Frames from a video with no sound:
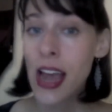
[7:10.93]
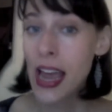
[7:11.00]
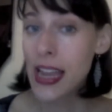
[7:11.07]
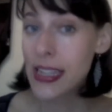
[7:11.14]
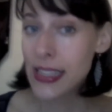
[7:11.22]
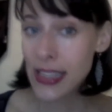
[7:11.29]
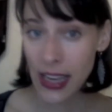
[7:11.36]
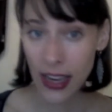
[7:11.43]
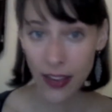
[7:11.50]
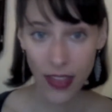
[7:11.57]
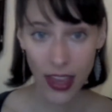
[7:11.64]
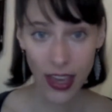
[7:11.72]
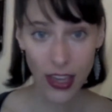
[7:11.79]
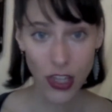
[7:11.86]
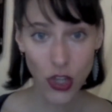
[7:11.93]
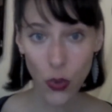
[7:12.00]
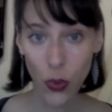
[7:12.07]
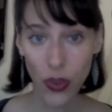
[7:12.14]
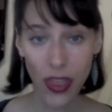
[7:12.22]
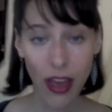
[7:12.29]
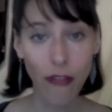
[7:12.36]
seeing if they can do it
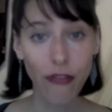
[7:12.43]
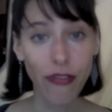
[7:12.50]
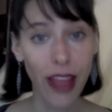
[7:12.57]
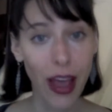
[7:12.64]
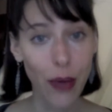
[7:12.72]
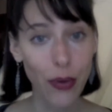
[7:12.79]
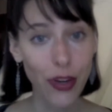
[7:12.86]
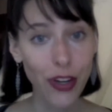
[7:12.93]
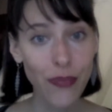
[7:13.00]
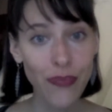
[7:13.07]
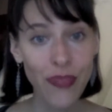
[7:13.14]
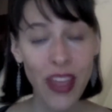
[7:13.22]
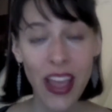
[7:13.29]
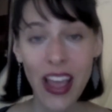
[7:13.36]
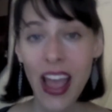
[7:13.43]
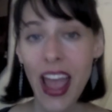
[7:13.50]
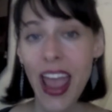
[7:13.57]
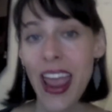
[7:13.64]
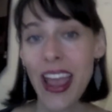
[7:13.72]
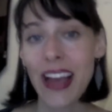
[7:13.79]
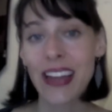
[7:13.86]
without flour,
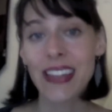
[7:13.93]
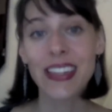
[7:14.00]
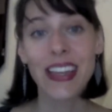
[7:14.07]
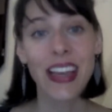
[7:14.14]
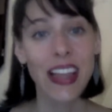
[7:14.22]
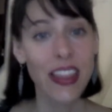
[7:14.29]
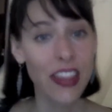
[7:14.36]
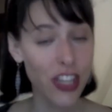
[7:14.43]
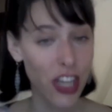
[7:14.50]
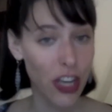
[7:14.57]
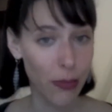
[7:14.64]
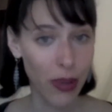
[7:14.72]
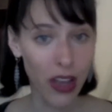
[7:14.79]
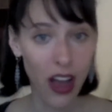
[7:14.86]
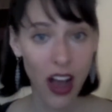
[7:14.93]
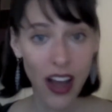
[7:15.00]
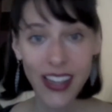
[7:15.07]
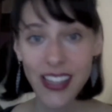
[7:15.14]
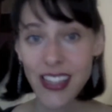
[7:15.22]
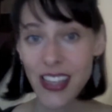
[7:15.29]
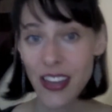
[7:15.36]
and the chicken piccata,
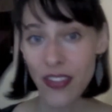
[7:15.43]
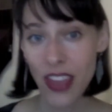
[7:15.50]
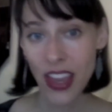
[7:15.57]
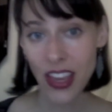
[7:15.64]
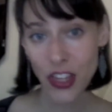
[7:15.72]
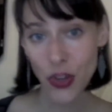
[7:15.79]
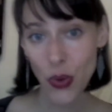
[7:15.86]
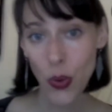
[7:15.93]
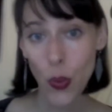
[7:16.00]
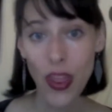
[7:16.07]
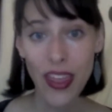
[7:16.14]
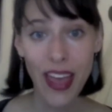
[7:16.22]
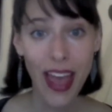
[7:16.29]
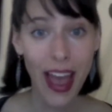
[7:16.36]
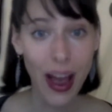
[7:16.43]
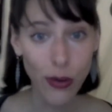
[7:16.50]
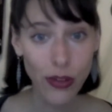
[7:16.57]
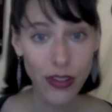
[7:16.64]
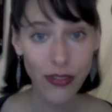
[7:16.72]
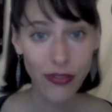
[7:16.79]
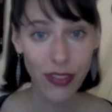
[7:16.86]
see if they can do it
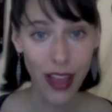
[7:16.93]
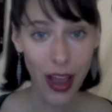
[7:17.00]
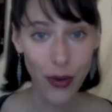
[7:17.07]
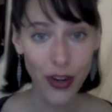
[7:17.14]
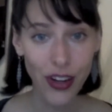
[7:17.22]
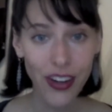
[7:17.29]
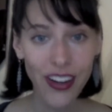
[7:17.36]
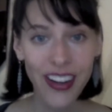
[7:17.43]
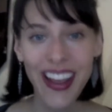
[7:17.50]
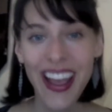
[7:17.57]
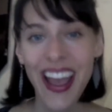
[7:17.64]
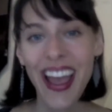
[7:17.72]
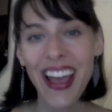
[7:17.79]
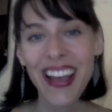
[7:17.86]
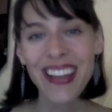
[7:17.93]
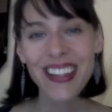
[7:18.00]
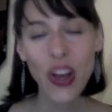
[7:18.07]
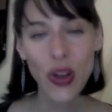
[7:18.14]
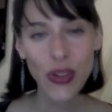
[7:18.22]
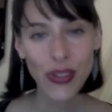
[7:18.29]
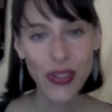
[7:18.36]
without flour. And
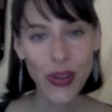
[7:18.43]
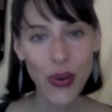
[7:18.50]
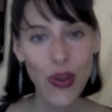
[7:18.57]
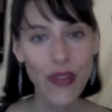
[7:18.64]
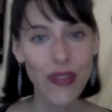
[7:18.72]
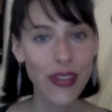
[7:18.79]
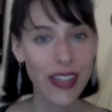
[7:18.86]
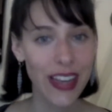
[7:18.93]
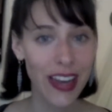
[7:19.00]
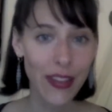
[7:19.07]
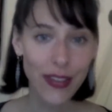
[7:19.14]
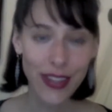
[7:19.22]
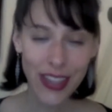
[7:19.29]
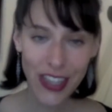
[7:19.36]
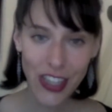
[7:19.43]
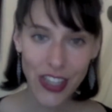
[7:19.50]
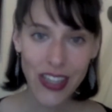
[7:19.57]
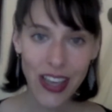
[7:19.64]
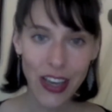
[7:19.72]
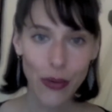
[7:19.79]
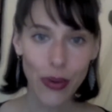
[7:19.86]
also, if there's any other dishes
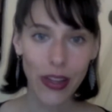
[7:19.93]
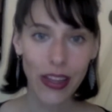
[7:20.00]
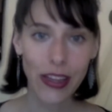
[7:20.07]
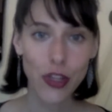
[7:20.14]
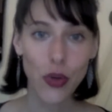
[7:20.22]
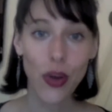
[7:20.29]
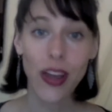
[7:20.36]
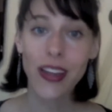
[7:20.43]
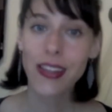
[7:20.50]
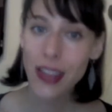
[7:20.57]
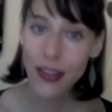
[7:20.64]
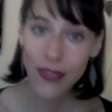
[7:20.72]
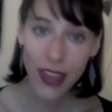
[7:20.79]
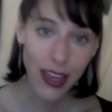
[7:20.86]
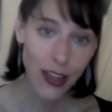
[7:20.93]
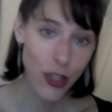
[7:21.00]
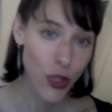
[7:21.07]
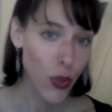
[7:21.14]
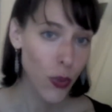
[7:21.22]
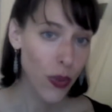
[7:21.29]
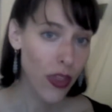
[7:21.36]
that you really enjoy, see if they can
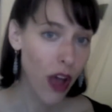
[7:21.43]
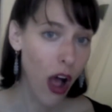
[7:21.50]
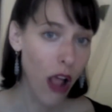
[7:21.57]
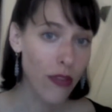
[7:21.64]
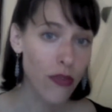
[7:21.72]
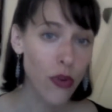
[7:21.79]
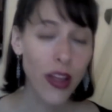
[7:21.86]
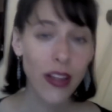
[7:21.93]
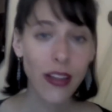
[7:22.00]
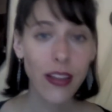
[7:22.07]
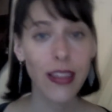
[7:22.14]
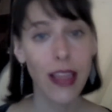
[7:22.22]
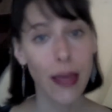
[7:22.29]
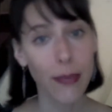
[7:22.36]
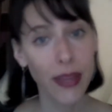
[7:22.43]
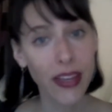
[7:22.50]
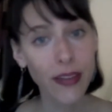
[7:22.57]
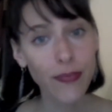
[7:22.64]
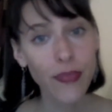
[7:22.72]
do it with olive oil and lemon,